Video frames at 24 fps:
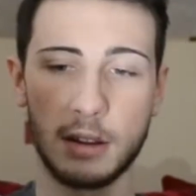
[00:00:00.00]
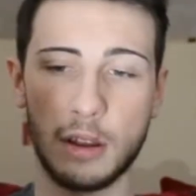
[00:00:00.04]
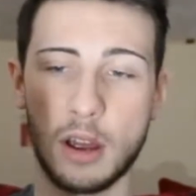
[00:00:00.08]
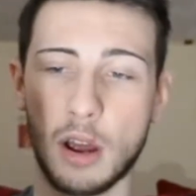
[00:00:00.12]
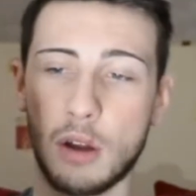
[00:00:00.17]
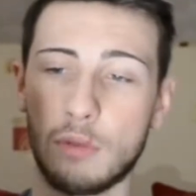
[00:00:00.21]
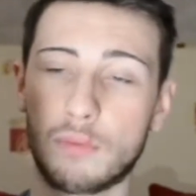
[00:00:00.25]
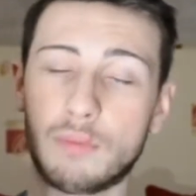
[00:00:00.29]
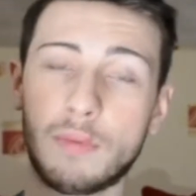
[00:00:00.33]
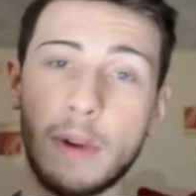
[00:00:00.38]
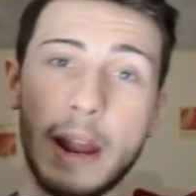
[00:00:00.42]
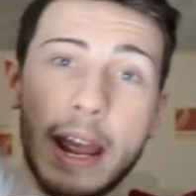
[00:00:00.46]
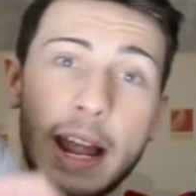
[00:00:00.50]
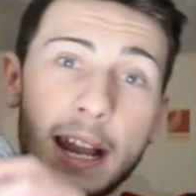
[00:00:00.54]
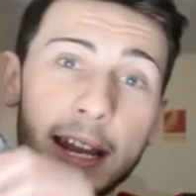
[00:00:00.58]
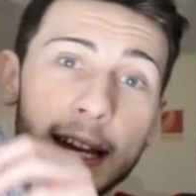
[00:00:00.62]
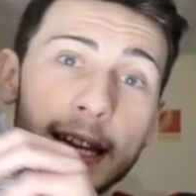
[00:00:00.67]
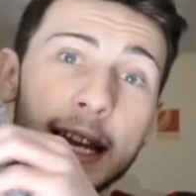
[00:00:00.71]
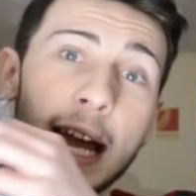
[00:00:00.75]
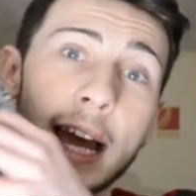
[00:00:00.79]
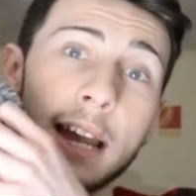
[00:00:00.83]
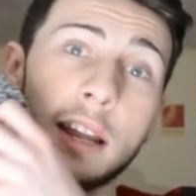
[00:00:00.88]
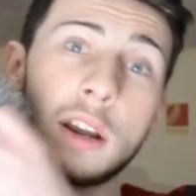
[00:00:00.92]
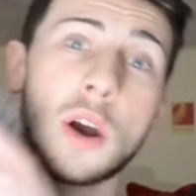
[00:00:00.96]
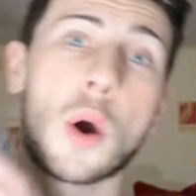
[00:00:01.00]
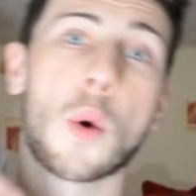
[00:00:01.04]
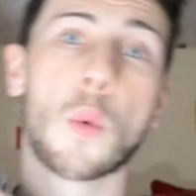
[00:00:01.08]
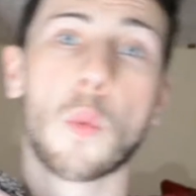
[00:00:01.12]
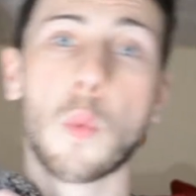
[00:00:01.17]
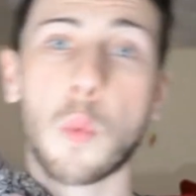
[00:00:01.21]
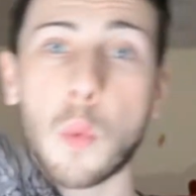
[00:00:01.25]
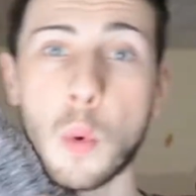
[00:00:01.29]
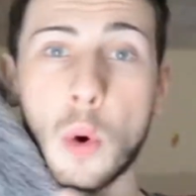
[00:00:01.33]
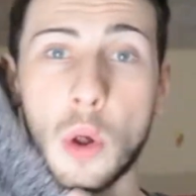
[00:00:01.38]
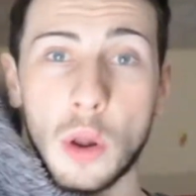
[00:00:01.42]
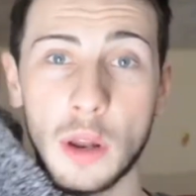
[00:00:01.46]
A really like
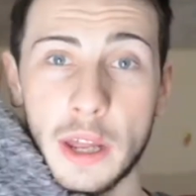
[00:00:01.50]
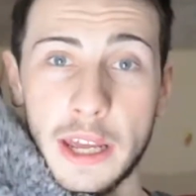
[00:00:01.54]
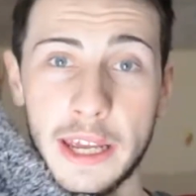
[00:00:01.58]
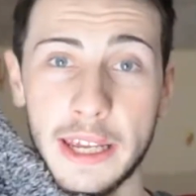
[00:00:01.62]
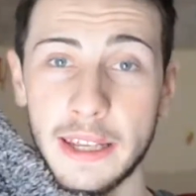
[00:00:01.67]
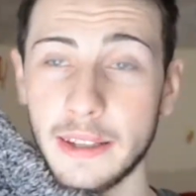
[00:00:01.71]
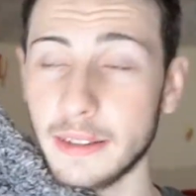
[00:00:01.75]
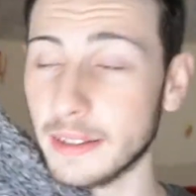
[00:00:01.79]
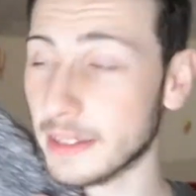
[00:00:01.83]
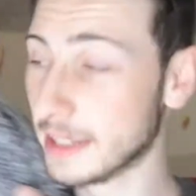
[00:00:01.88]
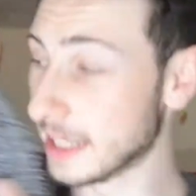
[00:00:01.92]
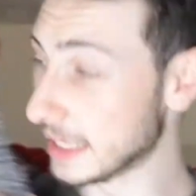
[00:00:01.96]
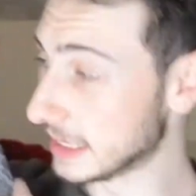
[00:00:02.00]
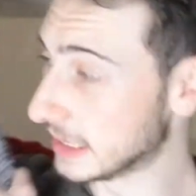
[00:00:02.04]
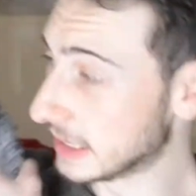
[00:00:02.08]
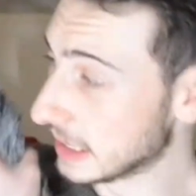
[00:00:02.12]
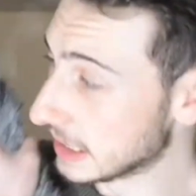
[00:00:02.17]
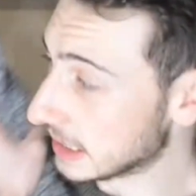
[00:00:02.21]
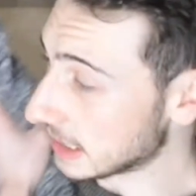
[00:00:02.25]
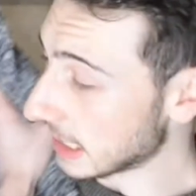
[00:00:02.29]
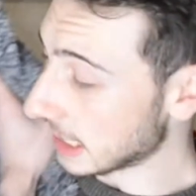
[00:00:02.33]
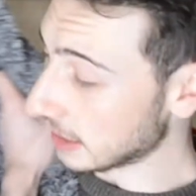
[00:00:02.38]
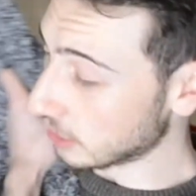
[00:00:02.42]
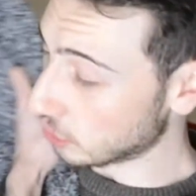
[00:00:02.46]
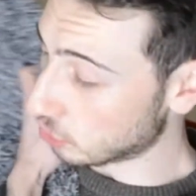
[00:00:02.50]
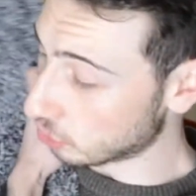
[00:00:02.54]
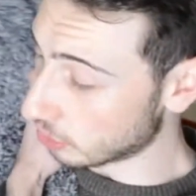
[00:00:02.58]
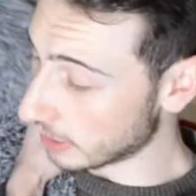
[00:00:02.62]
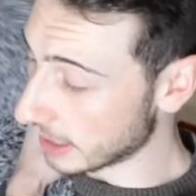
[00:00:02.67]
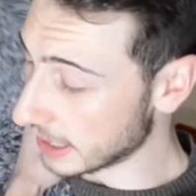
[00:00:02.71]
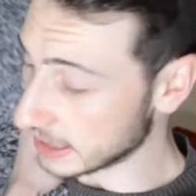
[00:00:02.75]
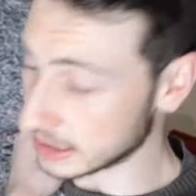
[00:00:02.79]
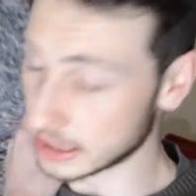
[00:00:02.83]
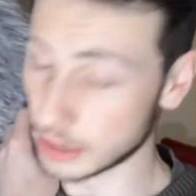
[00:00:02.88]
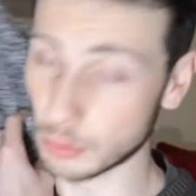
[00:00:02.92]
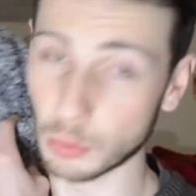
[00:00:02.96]
woolly. This is like
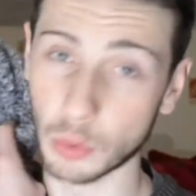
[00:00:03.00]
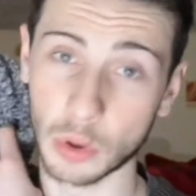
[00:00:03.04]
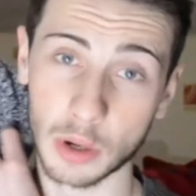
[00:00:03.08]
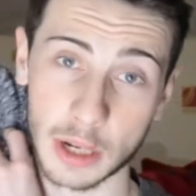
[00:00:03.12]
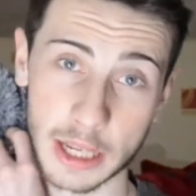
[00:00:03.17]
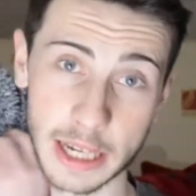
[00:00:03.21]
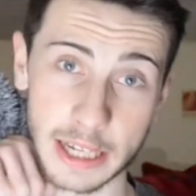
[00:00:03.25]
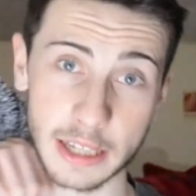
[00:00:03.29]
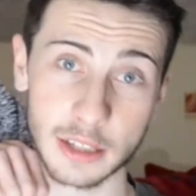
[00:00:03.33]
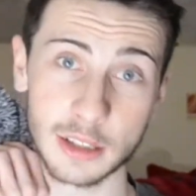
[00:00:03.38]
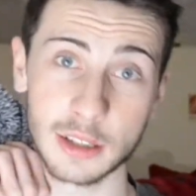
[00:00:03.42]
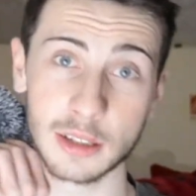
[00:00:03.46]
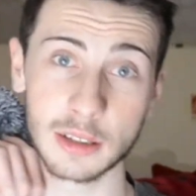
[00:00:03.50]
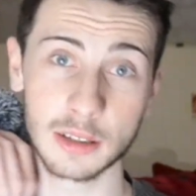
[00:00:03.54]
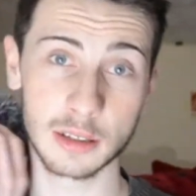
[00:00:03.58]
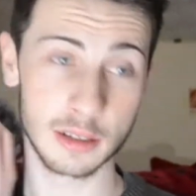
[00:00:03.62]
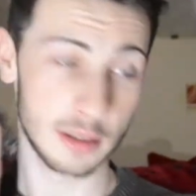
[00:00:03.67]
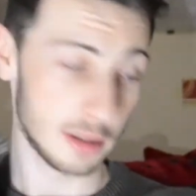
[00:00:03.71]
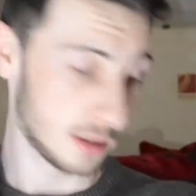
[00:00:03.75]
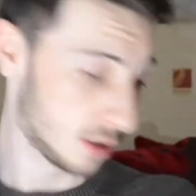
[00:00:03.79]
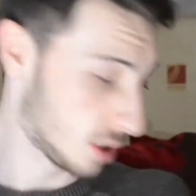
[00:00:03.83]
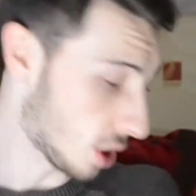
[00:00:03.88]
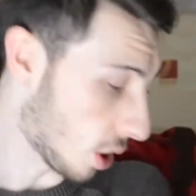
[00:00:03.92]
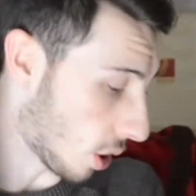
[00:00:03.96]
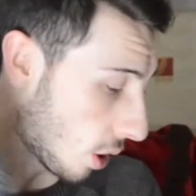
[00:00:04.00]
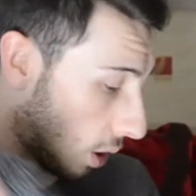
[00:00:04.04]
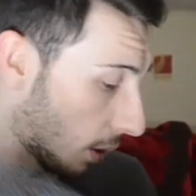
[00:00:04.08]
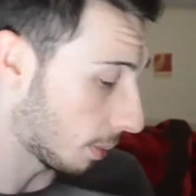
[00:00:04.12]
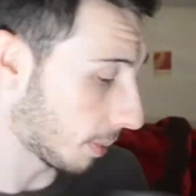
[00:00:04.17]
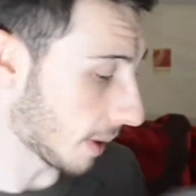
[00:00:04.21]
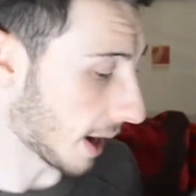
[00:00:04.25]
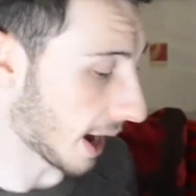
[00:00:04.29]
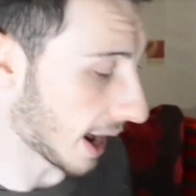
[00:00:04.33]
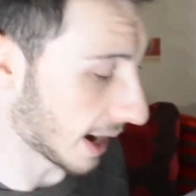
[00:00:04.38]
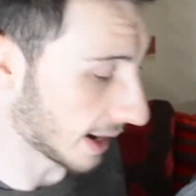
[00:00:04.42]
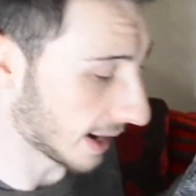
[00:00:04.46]
crazy woolly top,
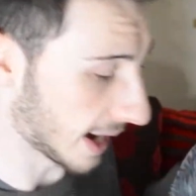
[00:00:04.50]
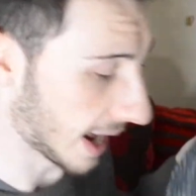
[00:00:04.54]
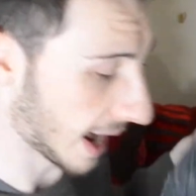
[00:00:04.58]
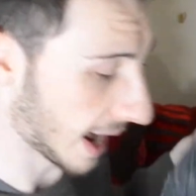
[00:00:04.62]
and